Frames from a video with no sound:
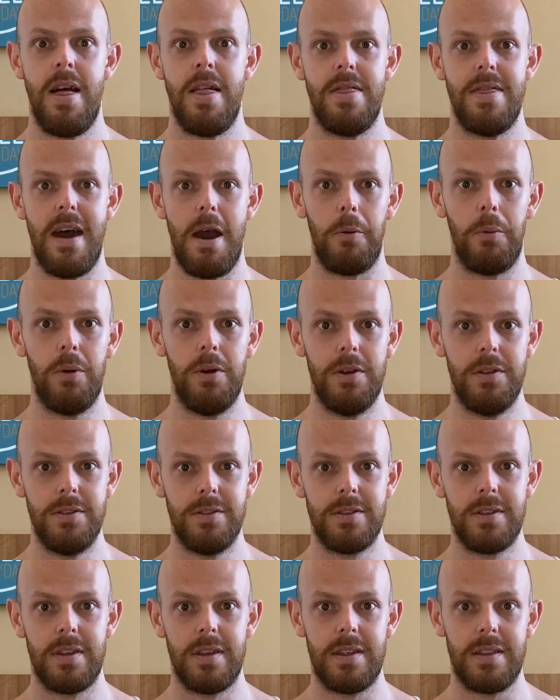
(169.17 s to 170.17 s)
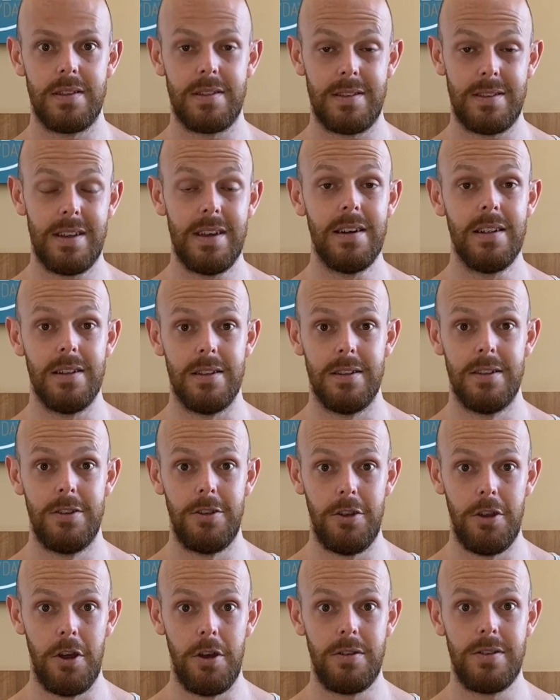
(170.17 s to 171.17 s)
that was still,
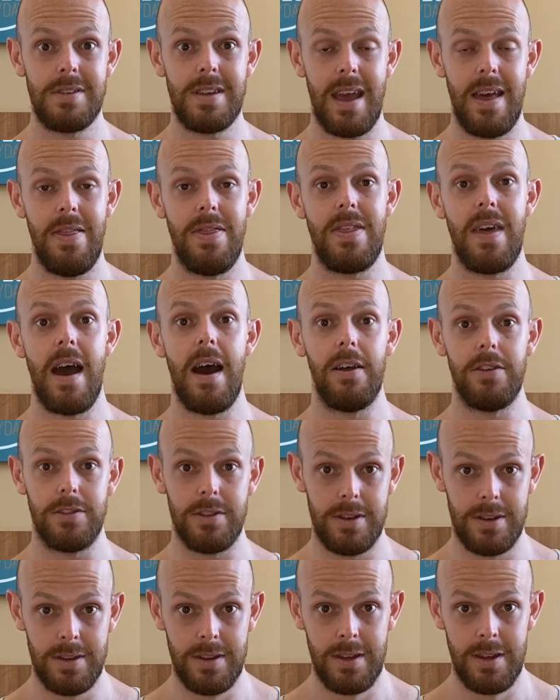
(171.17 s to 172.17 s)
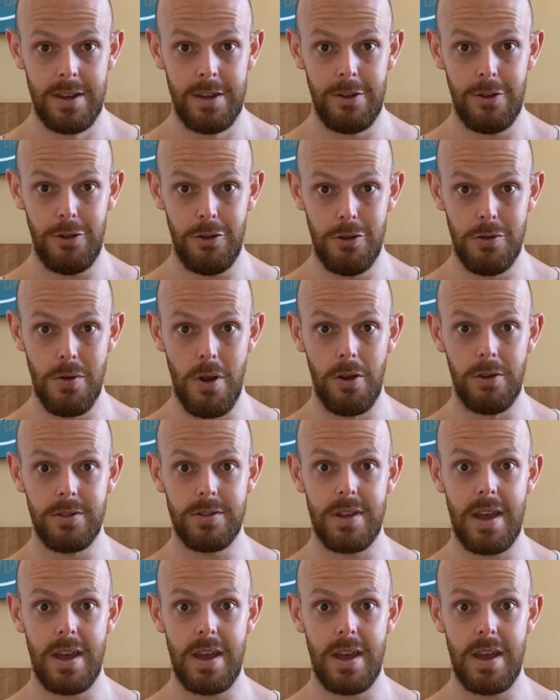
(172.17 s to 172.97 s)
10,000 euros.